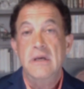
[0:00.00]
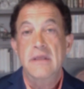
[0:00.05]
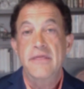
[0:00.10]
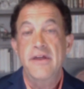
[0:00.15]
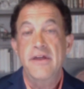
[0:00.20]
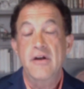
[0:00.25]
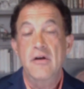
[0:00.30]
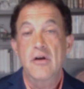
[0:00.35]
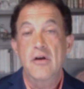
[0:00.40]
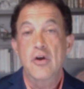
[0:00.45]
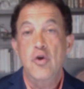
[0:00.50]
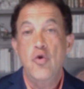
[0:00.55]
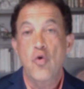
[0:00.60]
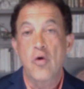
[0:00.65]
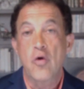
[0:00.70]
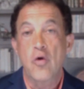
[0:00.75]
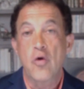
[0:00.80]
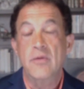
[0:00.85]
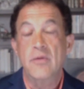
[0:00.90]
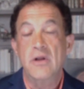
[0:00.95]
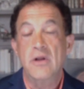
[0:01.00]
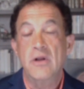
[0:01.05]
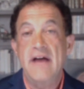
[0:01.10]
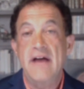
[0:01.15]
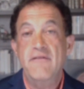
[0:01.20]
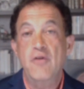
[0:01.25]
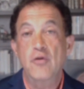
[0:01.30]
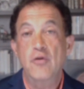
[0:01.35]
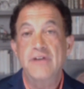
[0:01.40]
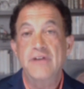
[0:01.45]
their normal I
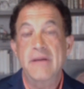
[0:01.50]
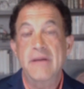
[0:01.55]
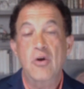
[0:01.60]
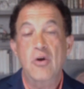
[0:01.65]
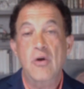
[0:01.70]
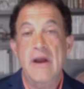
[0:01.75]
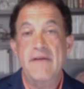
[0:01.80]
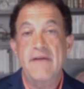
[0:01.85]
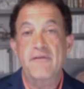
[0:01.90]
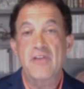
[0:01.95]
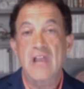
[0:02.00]
vote Democrat